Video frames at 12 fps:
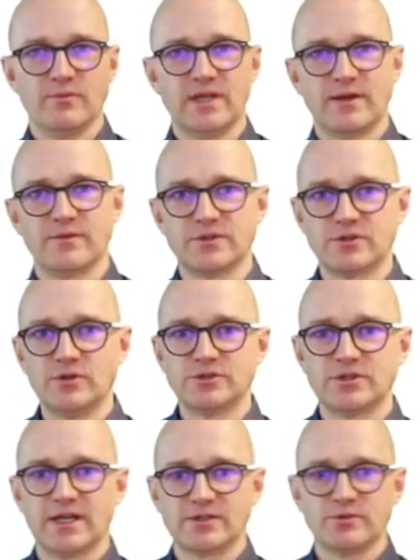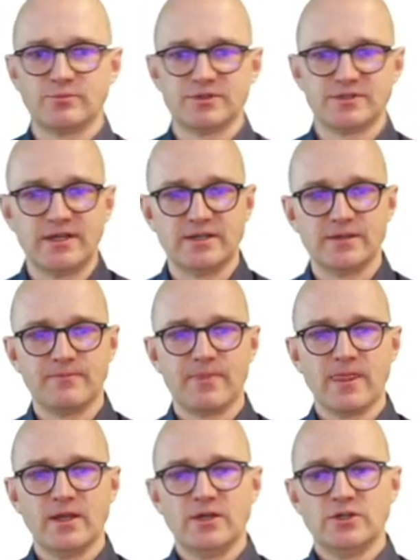solution I like to present.
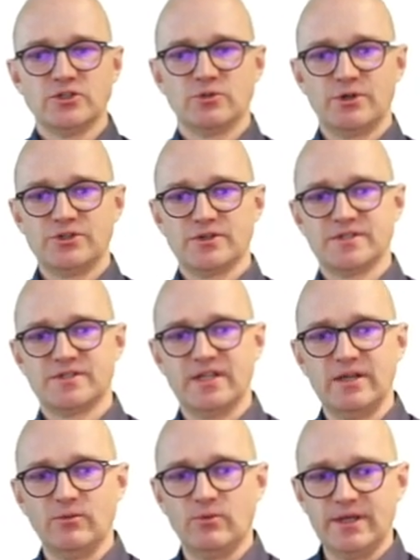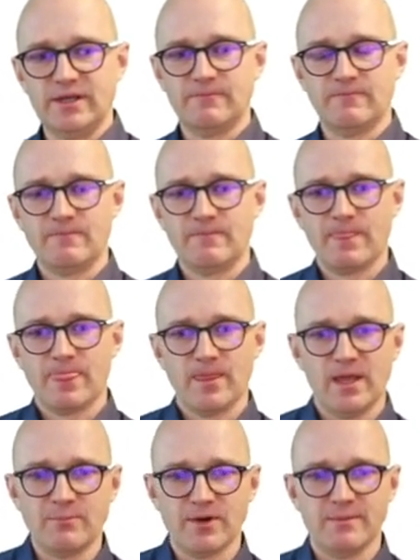So what you can see, we
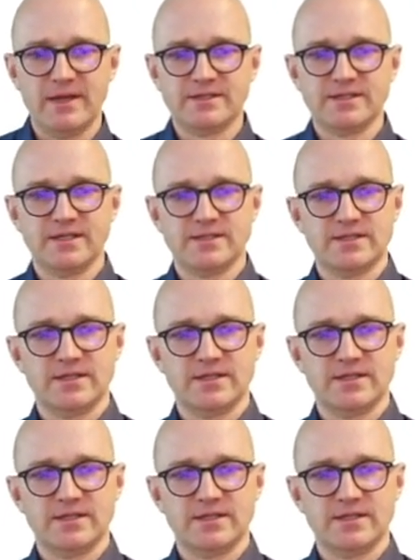implemented